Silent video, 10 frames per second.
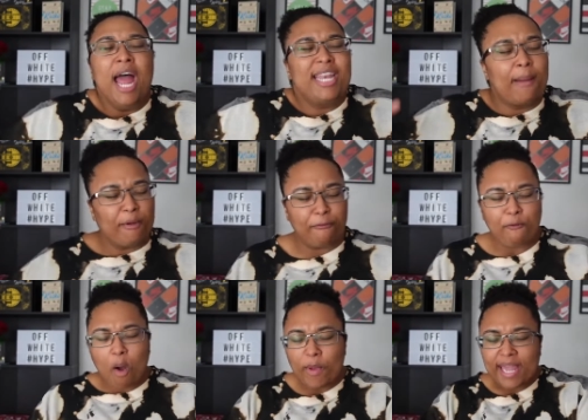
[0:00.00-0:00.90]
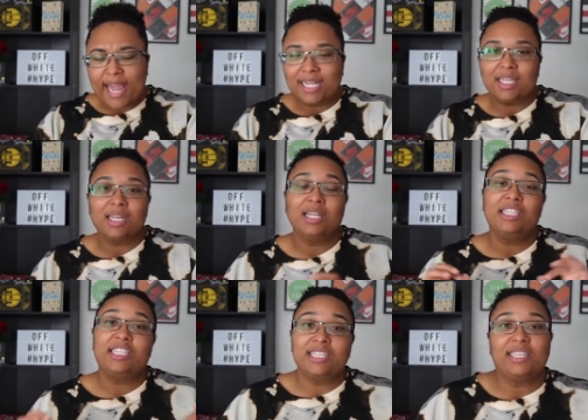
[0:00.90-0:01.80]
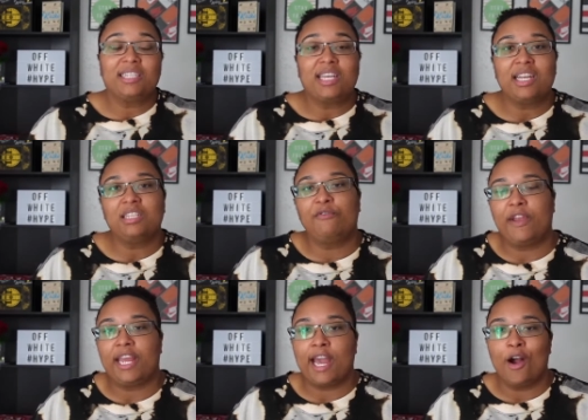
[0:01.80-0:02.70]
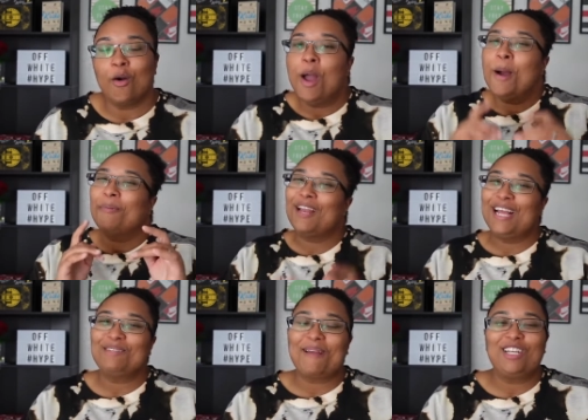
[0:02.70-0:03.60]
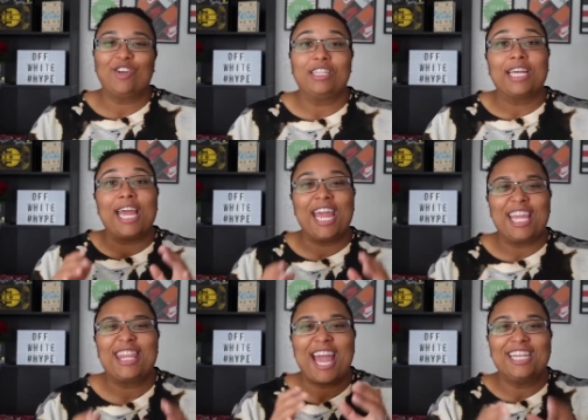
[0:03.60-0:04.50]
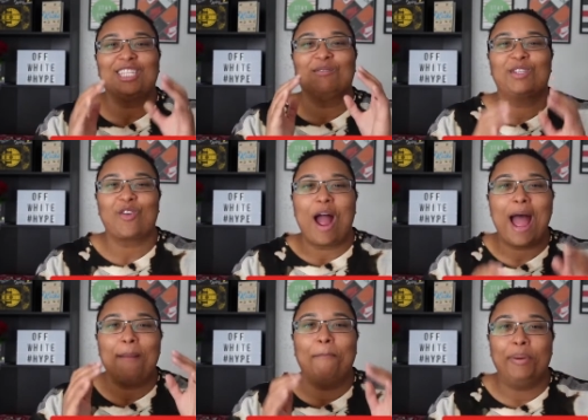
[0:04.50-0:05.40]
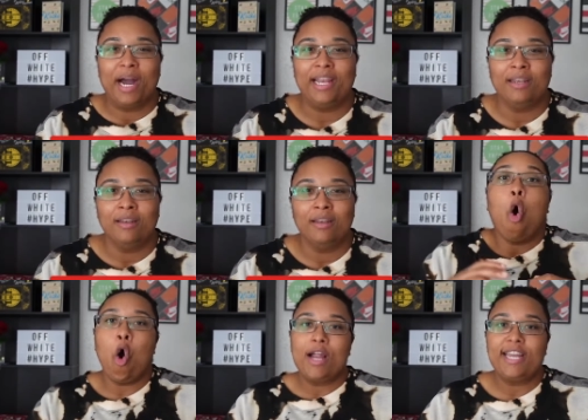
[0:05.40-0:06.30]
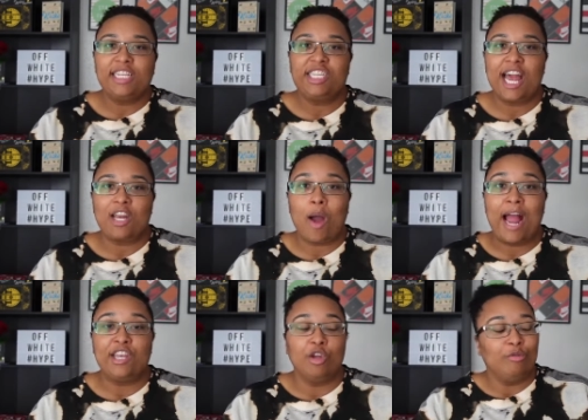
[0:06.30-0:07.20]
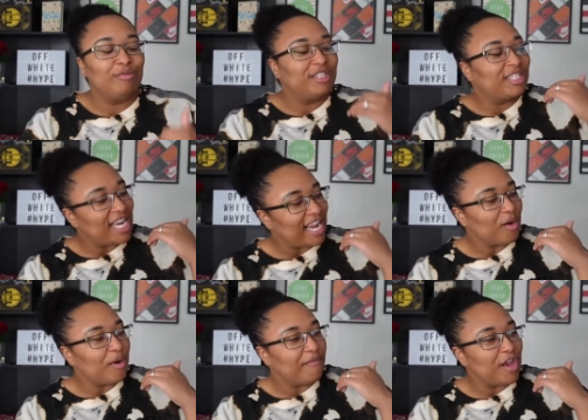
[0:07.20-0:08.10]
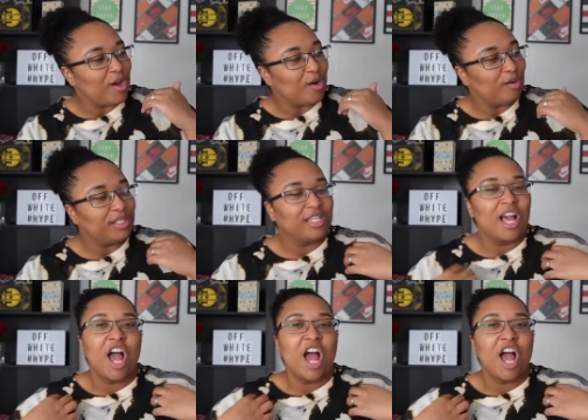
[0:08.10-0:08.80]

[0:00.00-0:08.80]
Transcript: Now before we get into the logistics of this video, please make sure to hit that subscribe button. On this channel, I do sneaker reviews,